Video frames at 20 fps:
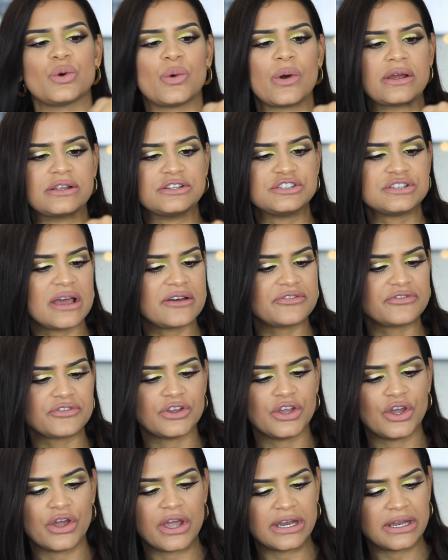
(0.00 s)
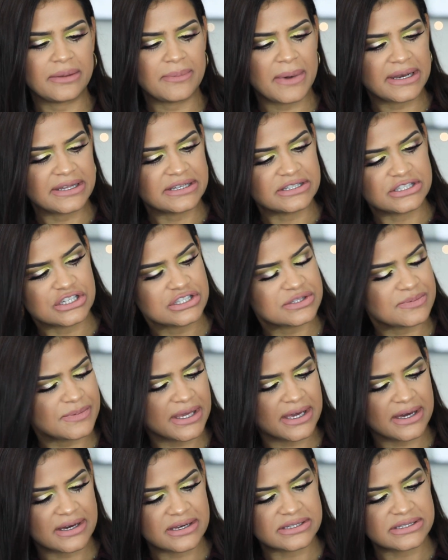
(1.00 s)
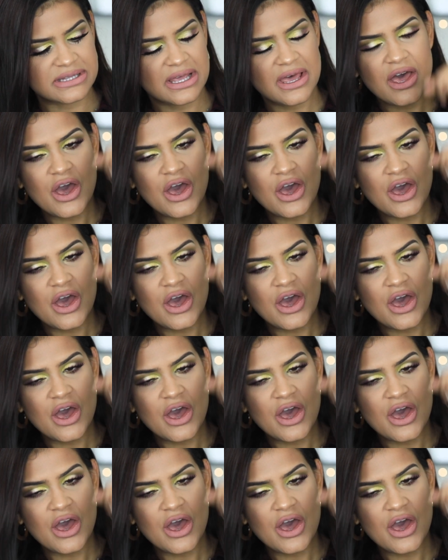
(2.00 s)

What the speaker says: or Jeffree or anybody just because